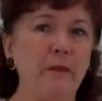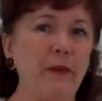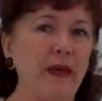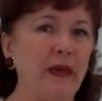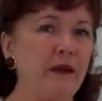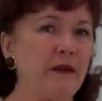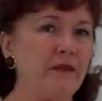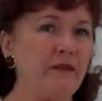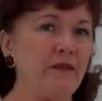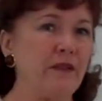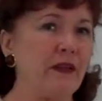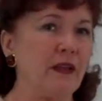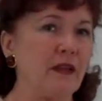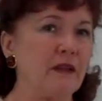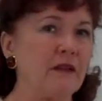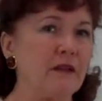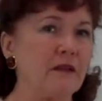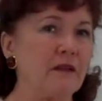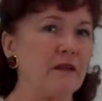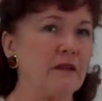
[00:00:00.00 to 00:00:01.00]

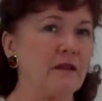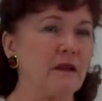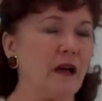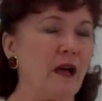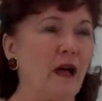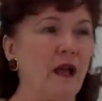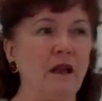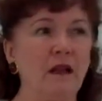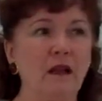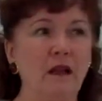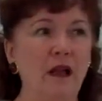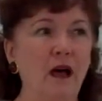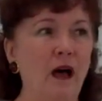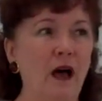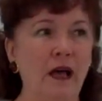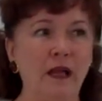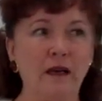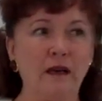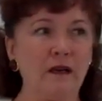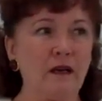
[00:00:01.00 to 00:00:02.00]
benefit a
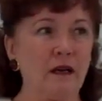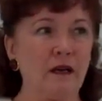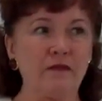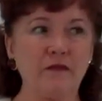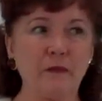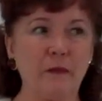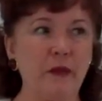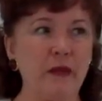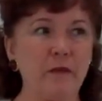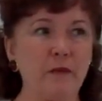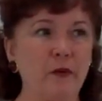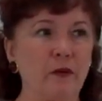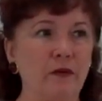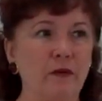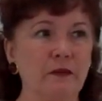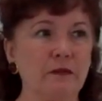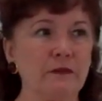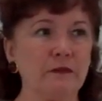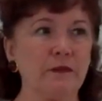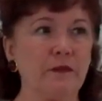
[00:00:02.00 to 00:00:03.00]
lot of people.